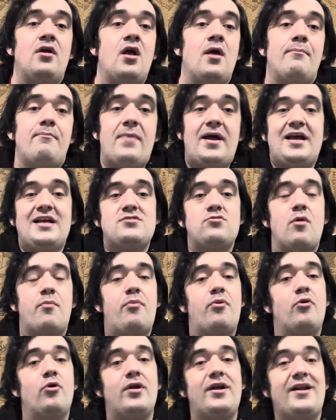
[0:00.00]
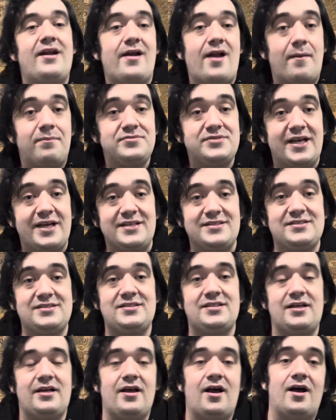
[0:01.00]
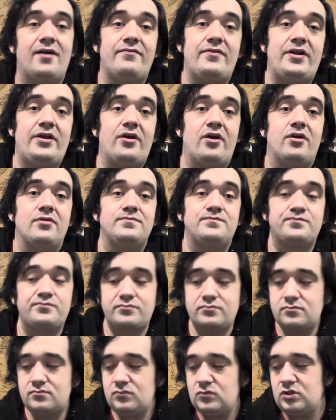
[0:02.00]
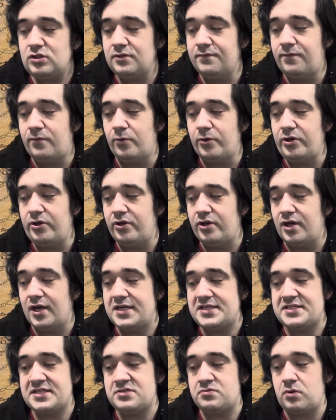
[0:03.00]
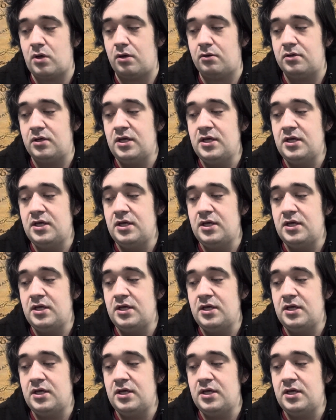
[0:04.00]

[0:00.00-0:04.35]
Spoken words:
may as well put in an update video for you guys as well.